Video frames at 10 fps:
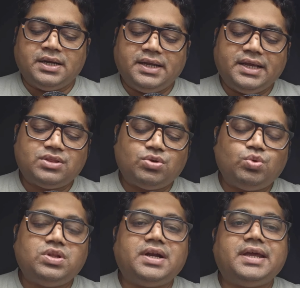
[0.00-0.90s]
dig
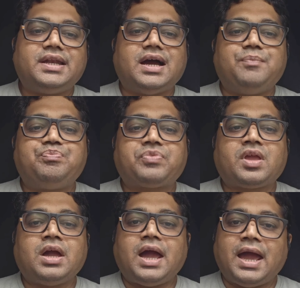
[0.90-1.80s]
through the data,
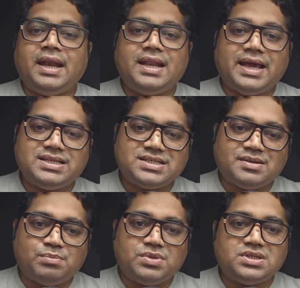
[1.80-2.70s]
analyze the
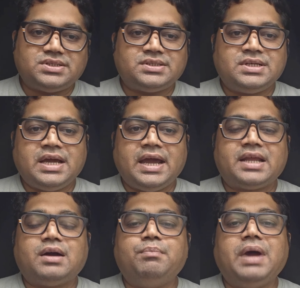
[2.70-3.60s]
numbers and
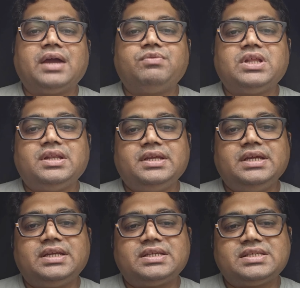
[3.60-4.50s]
come back with a
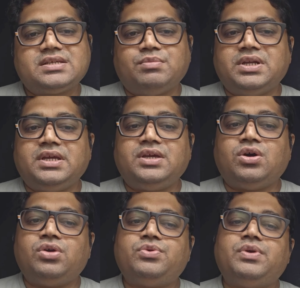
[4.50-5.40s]
neat summary
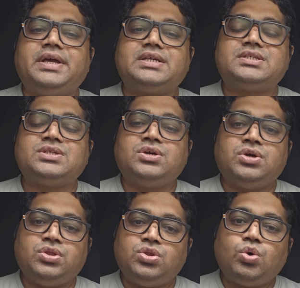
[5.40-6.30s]
on your desk.
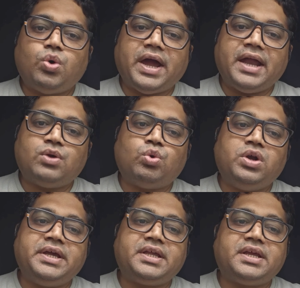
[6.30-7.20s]
No hand holding